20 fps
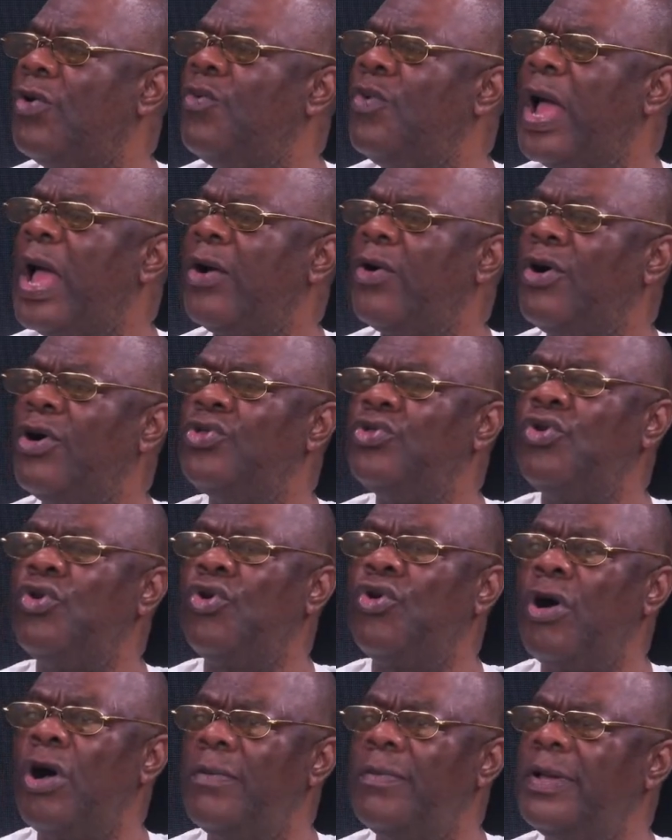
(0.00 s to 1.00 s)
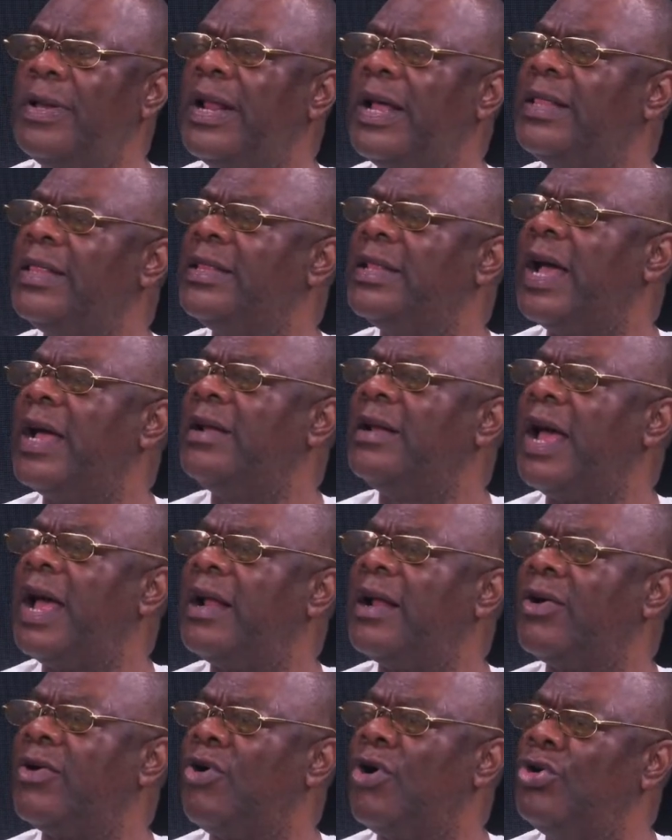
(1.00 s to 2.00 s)
we are going to come in
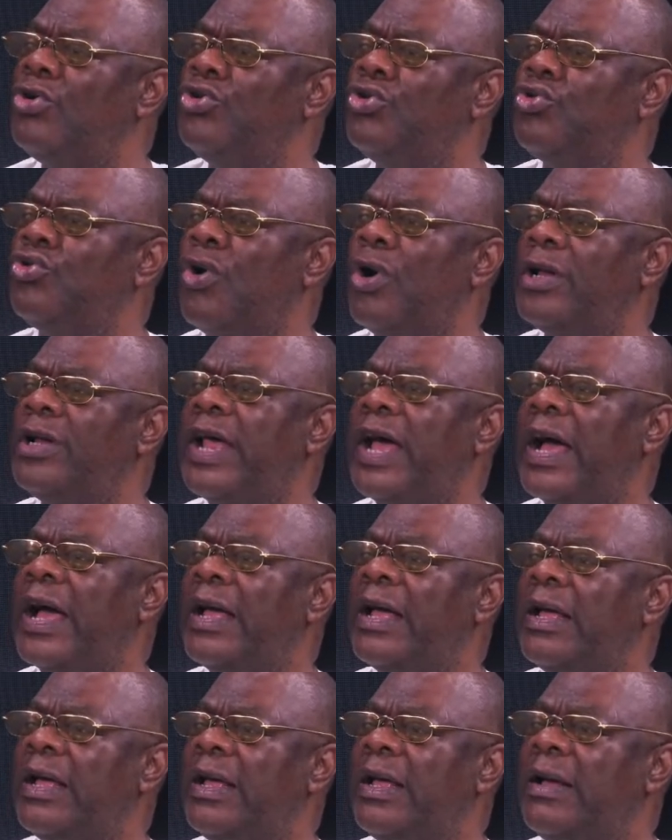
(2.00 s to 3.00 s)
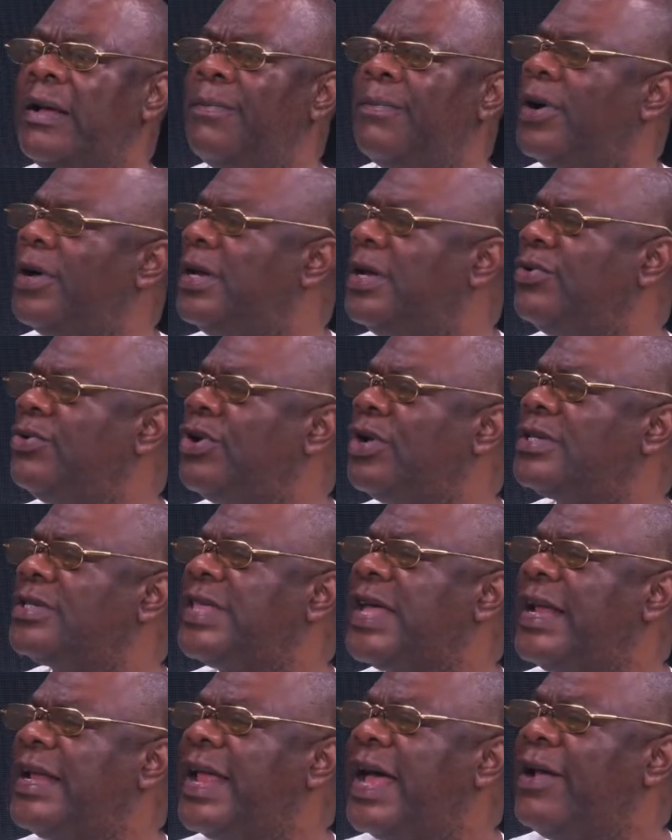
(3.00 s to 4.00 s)
and call you to order. But they will just
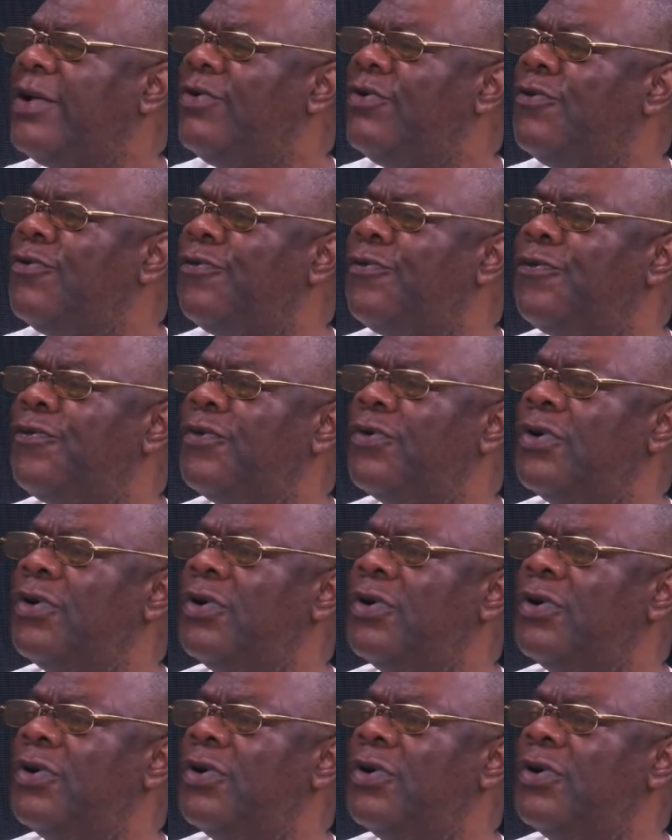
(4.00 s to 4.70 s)
stand aloof.